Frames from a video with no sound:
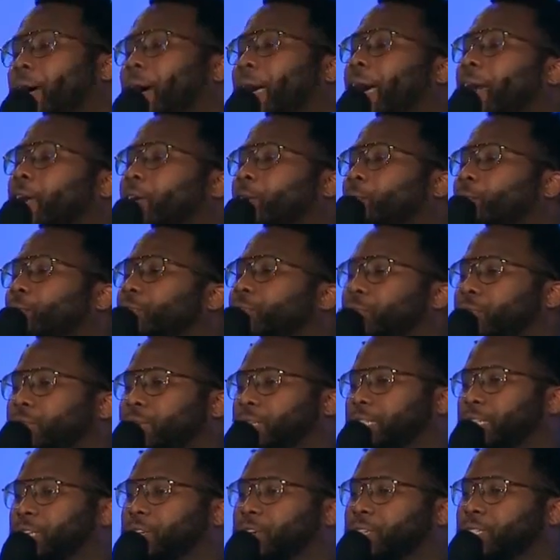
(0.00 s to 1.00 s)
how can we do
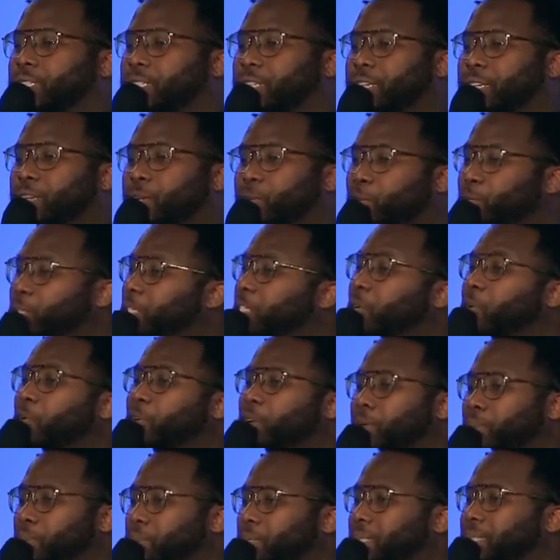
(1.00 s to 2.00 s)
this in our city? We showing
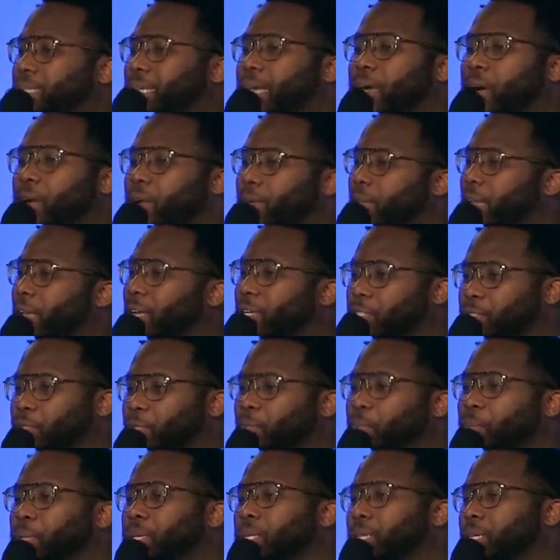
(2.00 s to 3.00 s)
up to town council
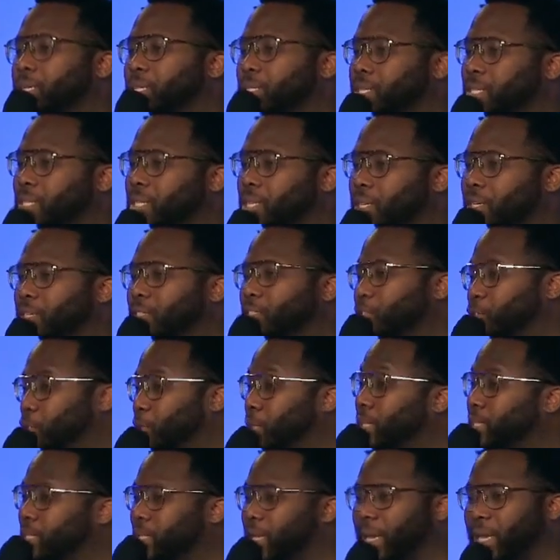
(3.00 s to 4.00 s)
meetings,
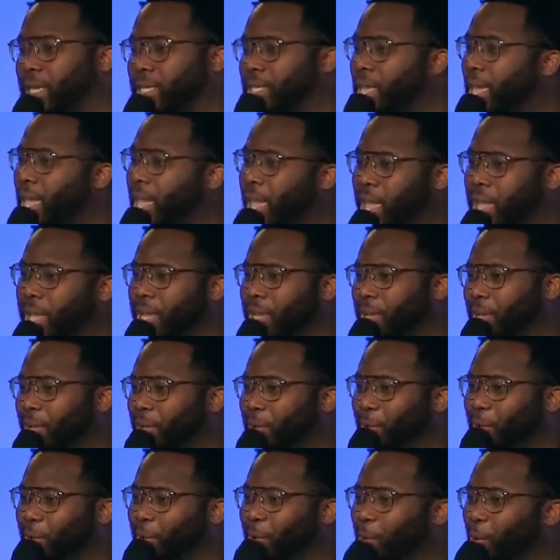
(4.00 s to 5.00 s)
dressed like that,
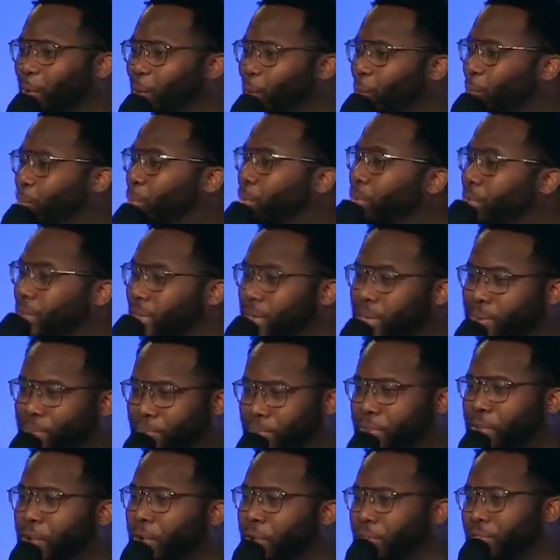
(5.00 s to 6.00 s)
pulling up
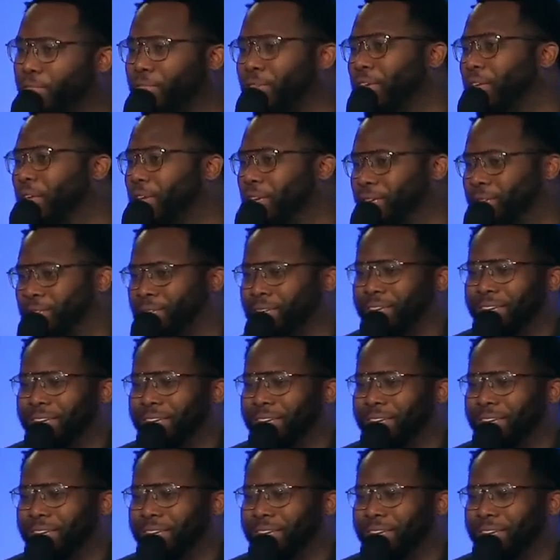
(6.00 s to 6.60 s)
to all things.